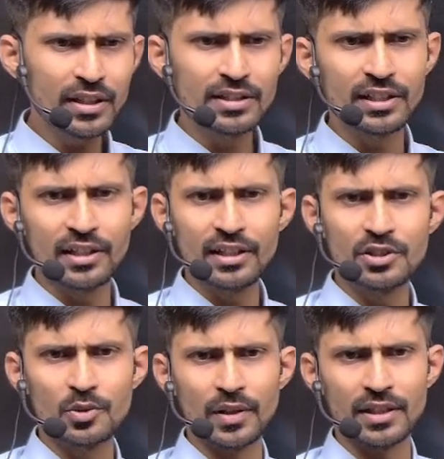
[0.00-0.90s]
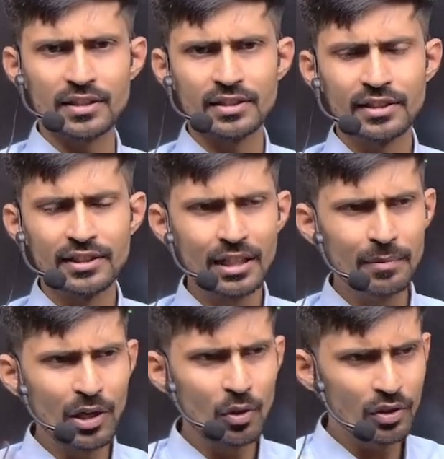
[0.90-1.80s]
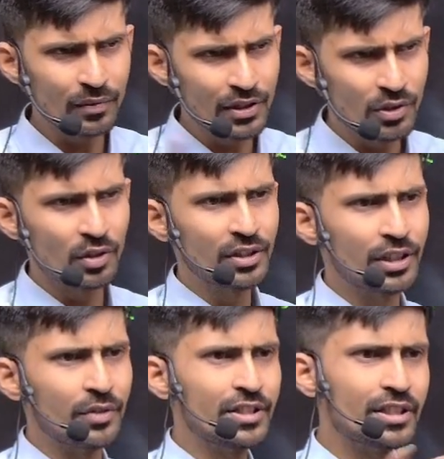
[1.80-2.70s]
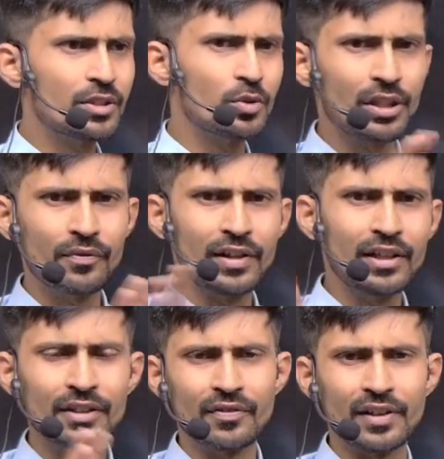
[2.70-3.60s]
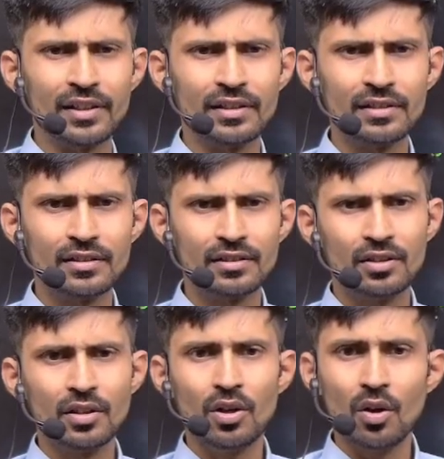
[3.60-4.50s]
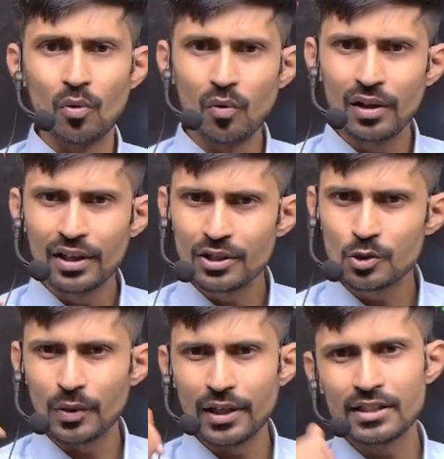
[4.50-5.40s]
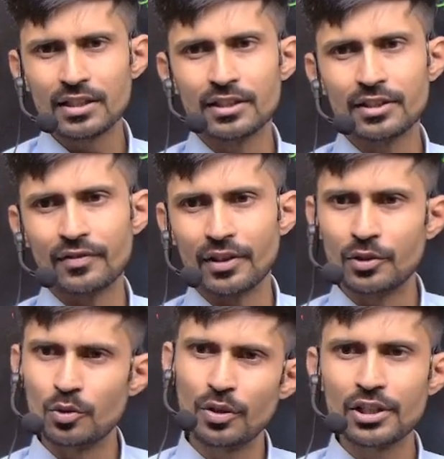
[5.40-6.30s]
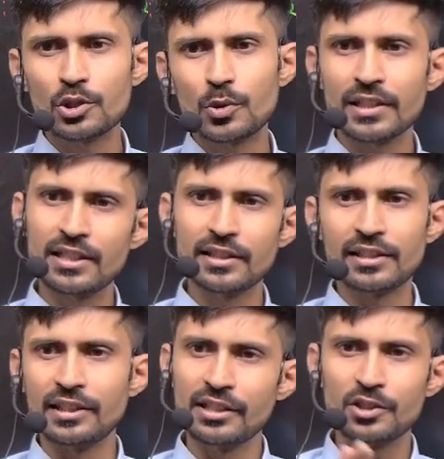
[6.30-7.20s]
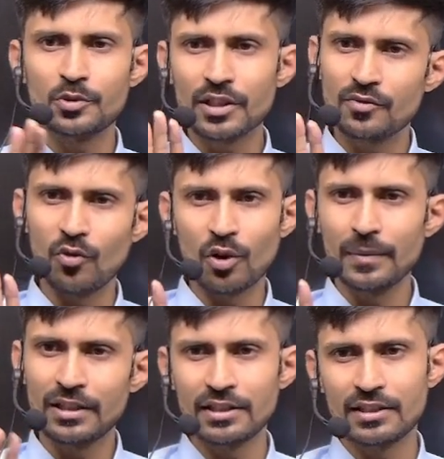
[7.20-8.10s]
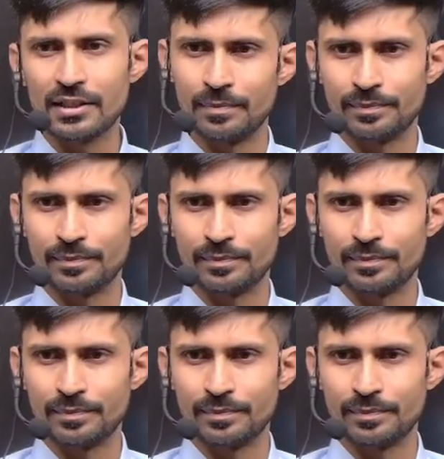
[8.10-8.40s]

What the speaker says: 3 raised to x. Tell me out of these all three, which is looking very different? 1 raised to x is different. 2 raised to x and 3 raised to x format is same.